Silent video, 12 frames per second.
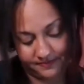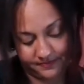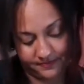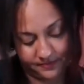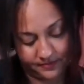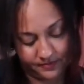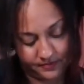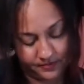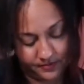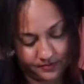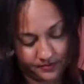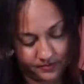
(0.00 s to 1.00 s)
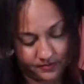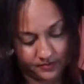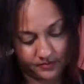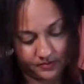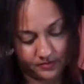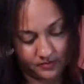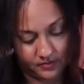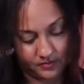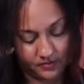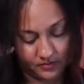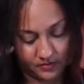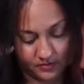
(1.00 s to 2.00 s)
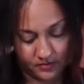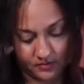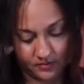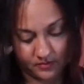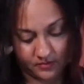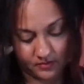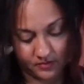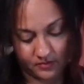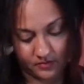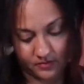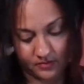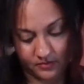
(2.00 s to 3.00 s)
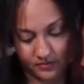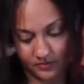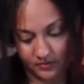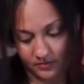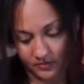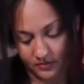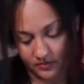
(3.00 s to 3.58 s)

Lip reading: (silence)